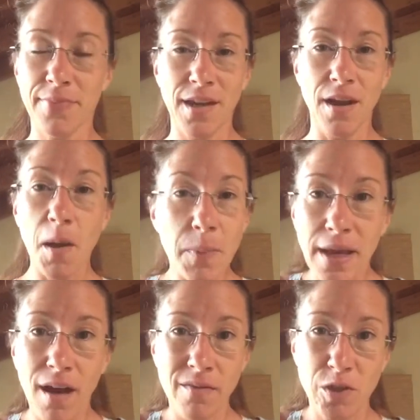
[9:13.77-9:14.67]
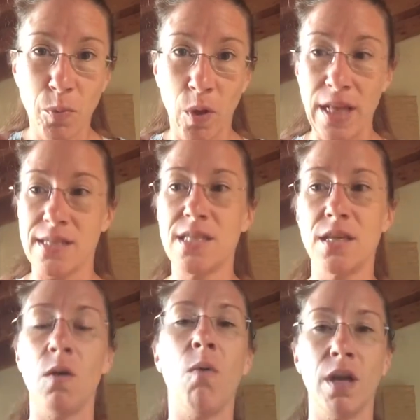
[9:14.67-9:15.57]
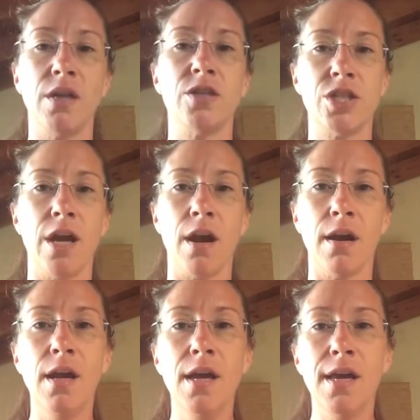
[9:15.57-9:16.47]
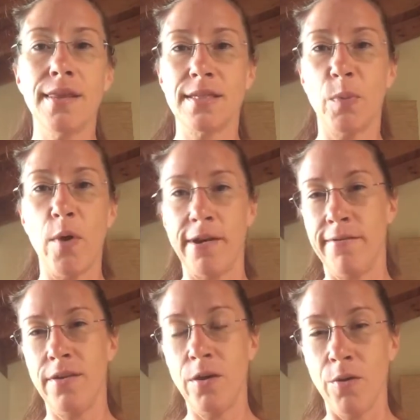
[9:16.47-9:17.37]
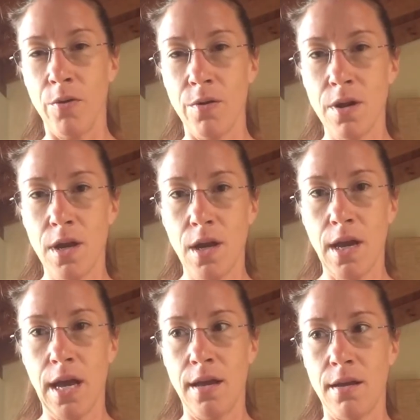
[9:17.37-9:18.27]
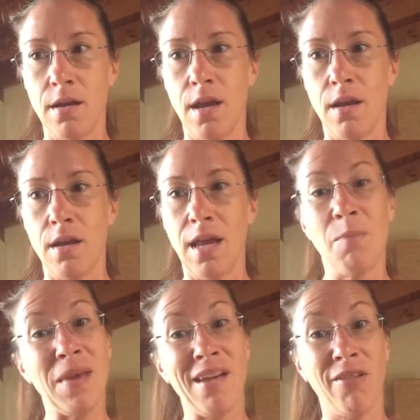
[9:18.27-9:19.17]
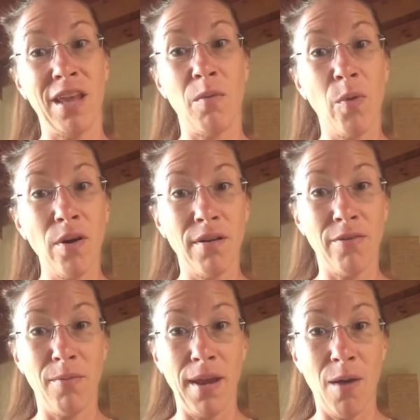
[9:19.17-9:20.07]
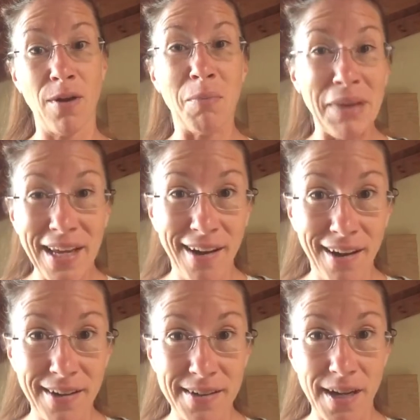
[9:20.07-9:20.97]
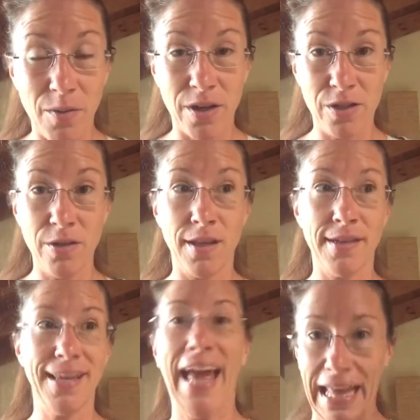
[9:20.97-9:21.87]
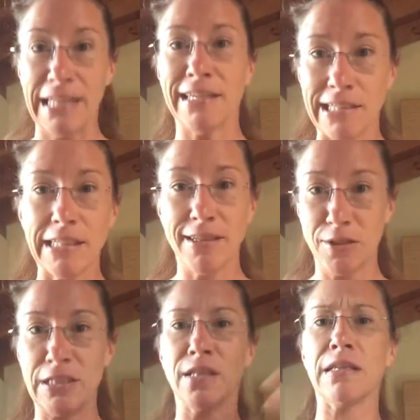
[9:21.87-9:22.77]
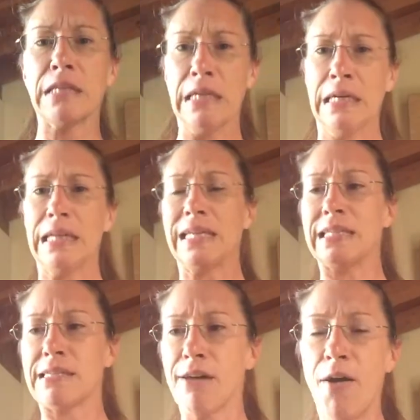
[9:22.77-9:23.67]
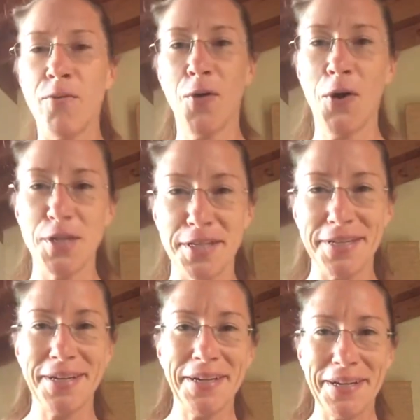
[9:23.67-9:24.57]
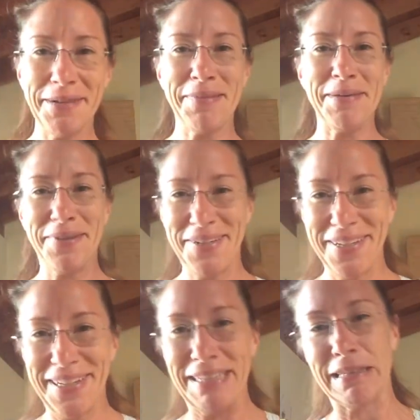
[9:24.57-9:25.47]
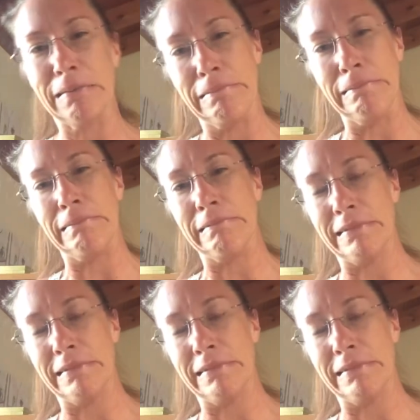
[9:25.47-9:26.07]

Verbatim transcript: not being comfortable and still wanting to share this point of view and and it being really important for me. I want to be here. I want to do this. And there's still this like discomfort in my body. It's like, oh,